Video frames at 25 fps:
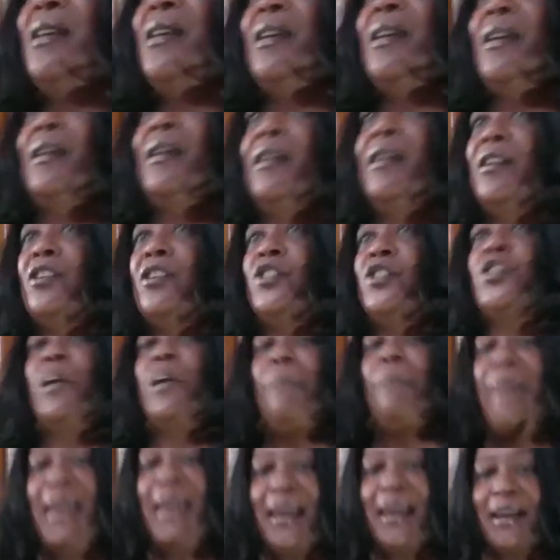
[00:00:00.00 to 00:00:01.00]

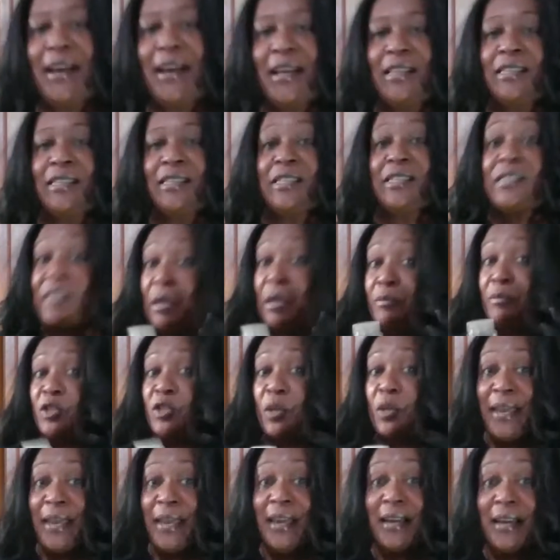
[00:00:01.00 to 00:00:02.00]
some
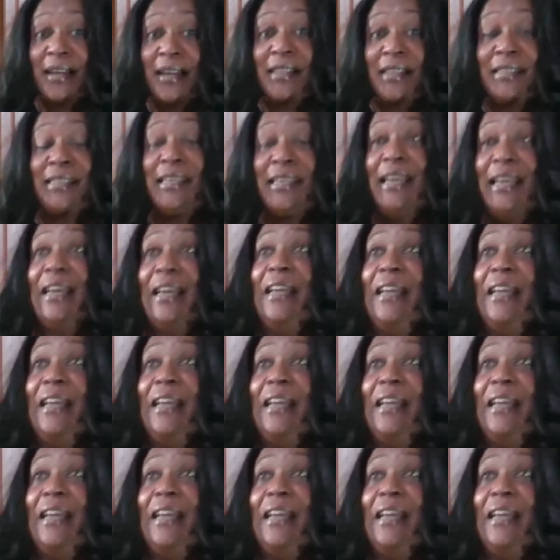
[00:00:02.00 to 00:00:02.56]
Jamaicans,